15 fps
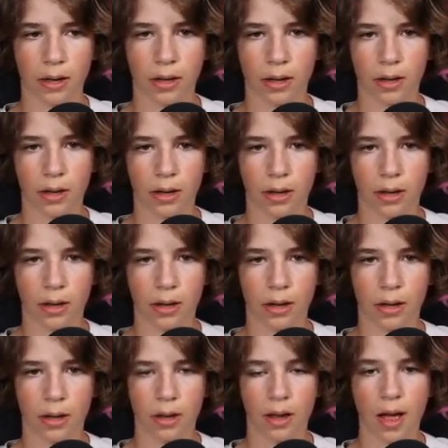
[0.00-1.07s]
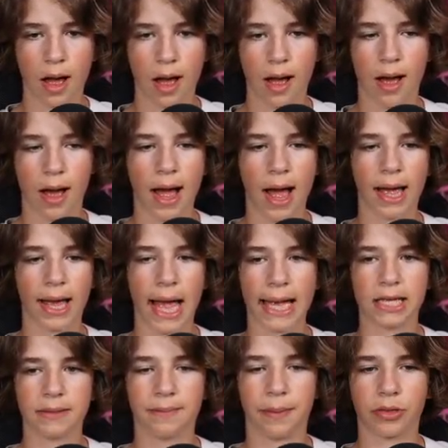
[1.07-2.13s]
Uh, I, I
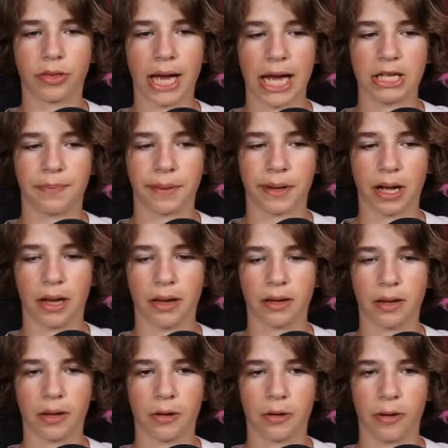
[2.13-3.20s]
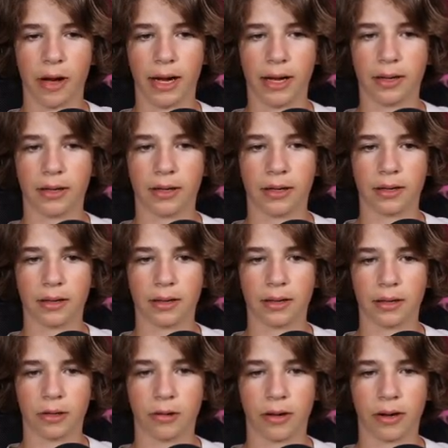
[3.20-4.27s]
killed both guys, but God, no.
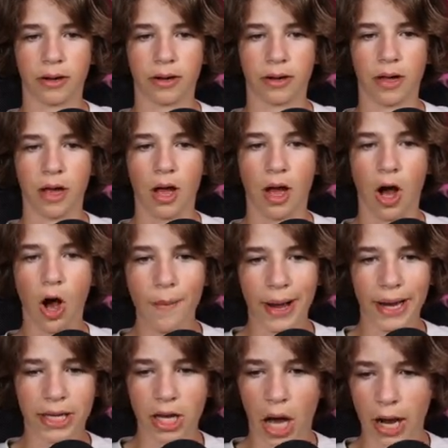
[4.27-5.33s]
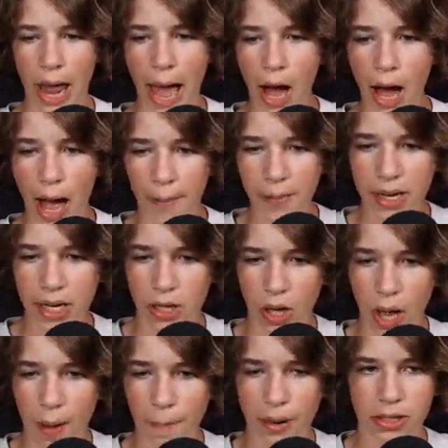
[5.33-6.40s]
Uh, oh my God, how, how many
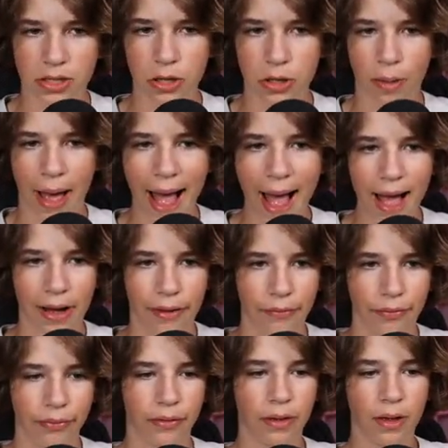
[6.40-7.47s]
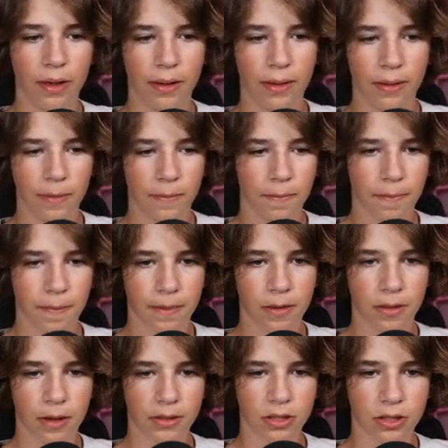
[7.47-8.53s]
clombers do you have?
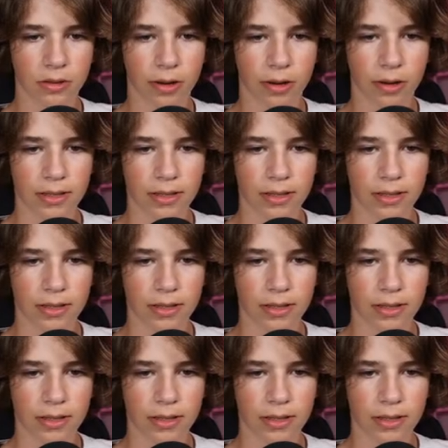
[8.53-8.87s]
You're actually crazy.